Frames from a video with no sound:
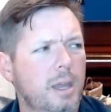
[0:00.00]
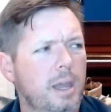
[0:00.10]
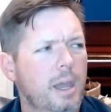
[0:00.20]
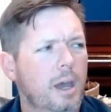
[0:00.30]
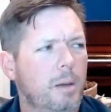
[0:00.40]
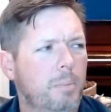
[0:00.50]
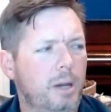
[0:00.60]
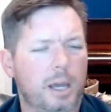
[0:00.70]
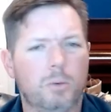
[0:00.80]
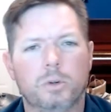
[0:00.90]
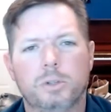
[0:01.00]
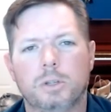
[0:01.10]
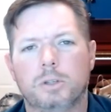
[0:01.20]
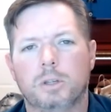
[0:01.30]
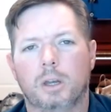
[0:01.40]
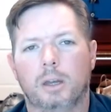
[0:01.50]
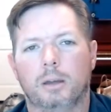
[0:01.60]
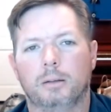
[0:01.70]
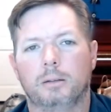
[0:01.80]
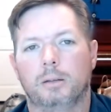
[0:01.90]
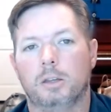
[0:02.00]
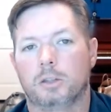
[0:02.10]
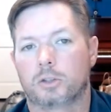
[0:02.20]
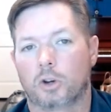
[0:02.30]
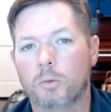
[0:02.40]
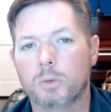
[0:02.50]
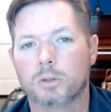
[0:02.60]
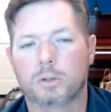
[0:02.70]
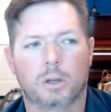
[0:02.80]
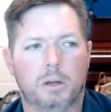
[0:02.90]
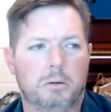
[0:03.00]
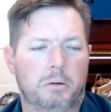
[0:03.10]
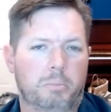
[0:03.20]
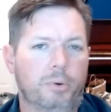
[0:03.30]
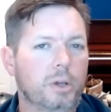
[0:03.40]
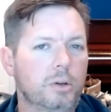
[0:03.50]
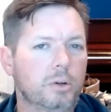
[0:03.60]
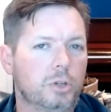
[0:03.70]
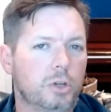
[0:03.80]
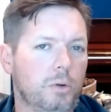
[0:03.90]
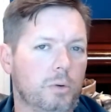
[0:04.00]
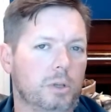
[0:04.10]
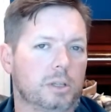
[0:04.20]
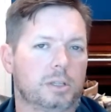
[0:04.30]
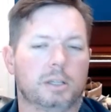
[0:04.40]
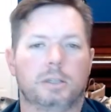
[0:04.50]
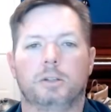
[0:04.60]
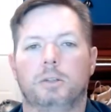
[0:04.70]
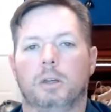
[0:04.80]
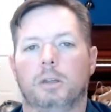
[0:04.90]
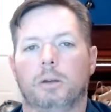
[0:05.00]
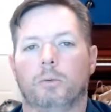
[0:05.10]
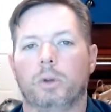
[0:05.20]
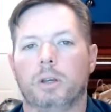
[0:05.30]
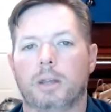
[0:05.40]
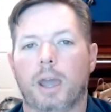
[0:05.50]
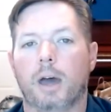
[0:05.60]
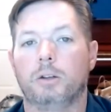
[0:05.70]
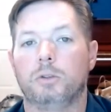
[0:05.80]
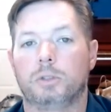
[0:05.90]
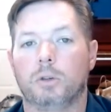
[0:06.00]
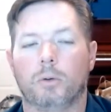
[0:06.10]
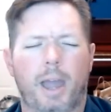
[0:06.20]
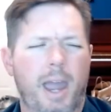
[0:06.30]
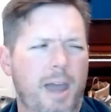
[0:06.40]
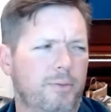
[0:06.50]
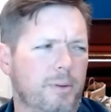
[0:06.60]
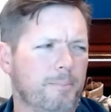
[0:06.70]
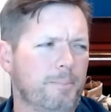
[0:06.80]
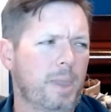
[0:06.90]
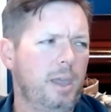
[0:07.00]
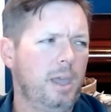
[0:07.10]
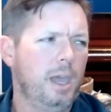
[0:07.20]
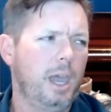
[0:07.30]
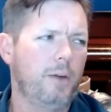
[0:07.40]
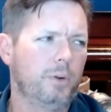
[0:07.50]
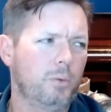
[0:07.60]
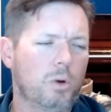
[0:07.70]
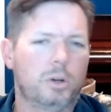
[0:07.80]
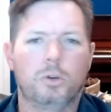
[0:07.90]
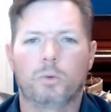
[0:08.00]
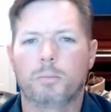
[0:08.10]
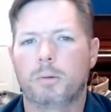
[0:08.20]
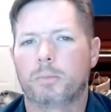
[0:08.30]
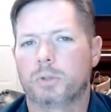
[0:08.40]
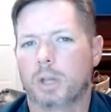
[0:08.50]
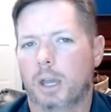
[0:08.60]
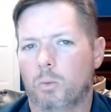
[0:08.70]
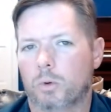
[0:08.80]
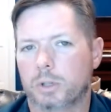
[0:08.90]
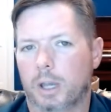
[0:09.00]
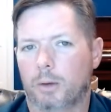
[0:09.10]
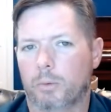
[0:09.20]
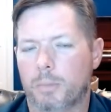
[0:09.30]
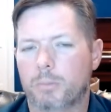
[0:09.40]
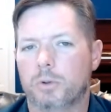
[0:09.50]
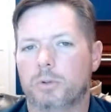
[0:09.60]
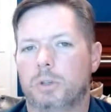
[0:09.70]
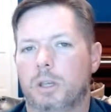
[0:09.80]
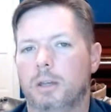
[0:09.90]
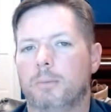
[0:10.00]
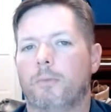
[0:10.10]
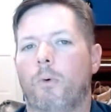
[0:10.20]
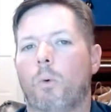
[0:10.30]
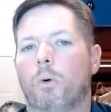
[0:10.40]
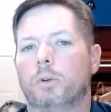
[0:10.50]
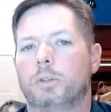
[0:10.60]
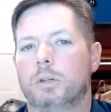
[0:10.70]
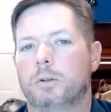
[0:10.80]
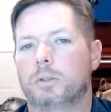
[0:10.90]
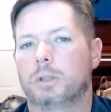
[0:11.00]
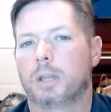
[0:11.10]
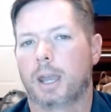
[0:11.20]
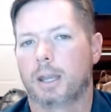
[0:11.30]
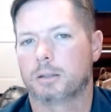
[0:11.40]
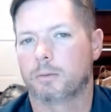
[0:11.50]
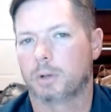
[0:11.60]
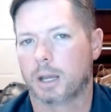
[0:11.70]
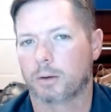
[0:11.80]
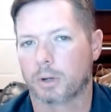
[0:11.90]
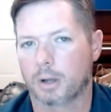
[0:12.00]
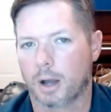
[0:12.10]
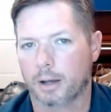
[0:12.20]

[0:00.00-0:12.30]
But Edwards his sermons are pretty good too, in the sense that they're written down and you still have them. Everyone who remembers Edwards remembers him for Sinners in the Hands of an Angry God.